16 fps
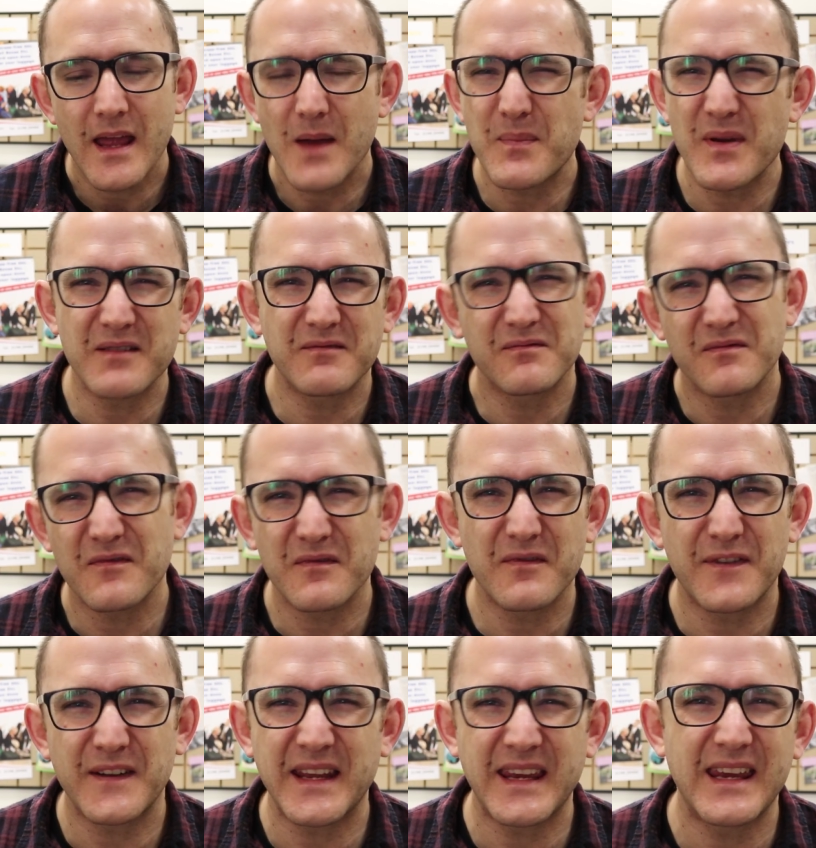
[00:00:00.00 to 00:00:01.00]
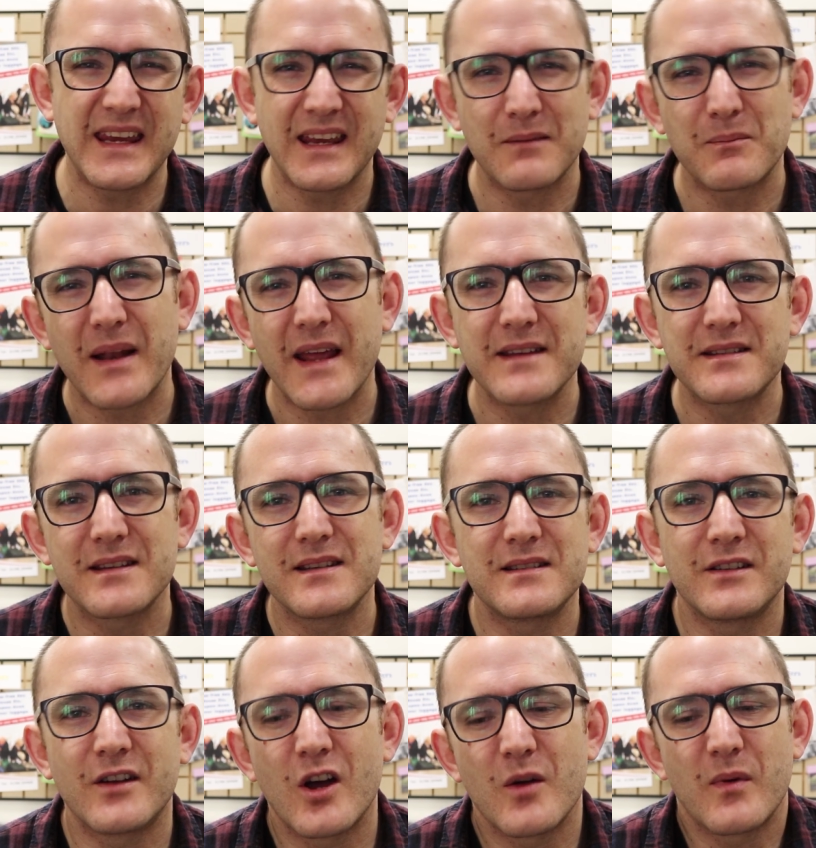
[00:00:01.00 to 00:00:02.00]
A bit finicky in
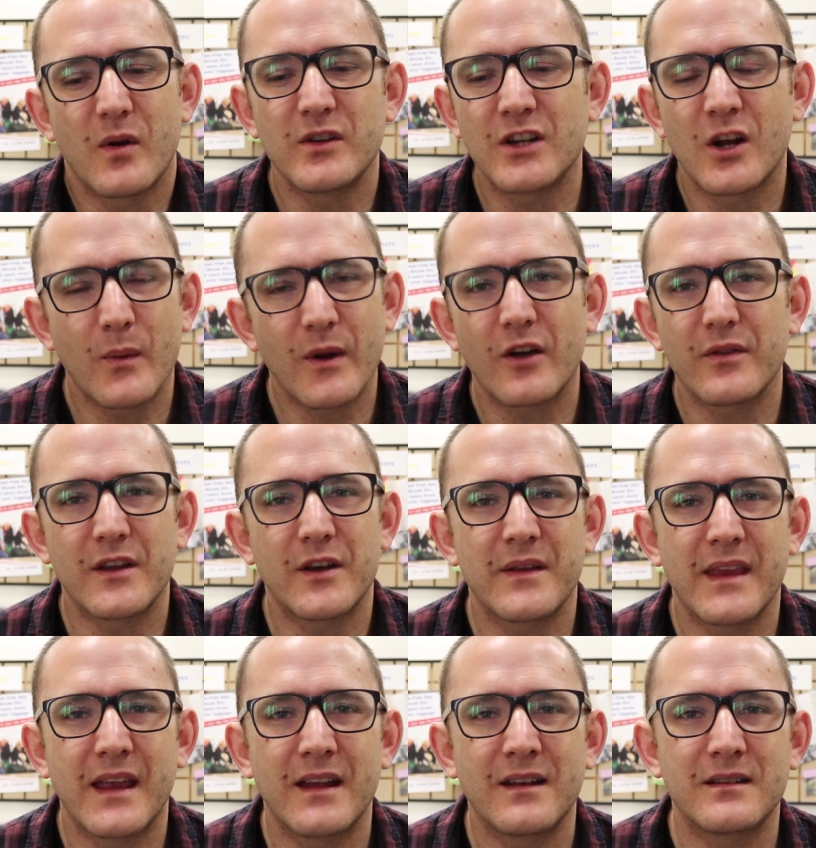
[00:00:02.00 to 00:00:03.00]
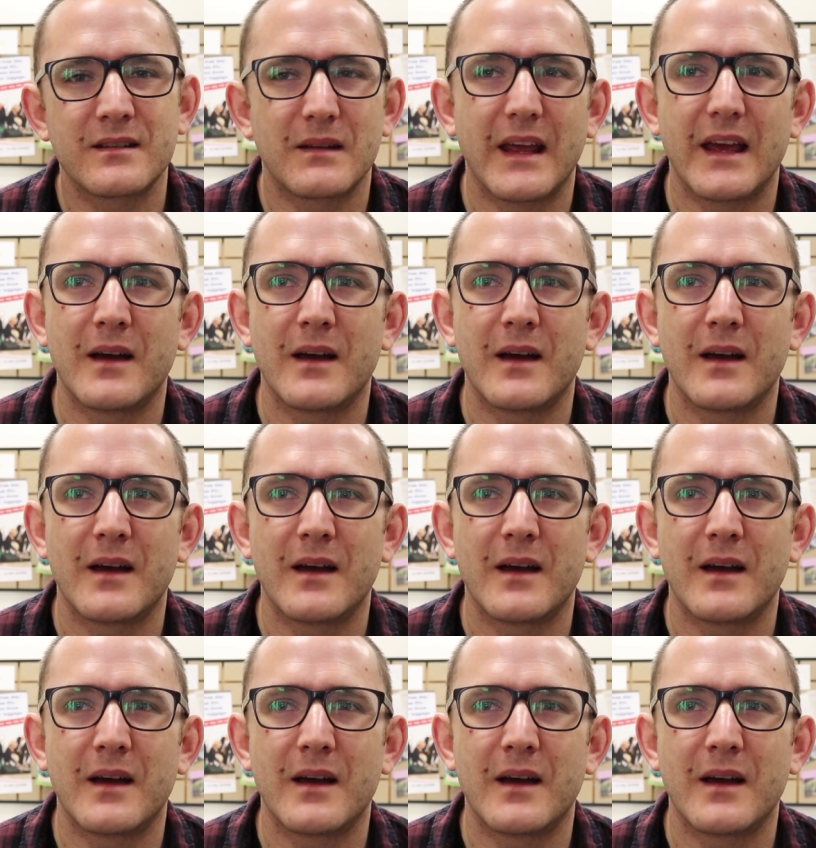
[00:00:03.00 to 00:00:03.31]
places, but we got there in the end.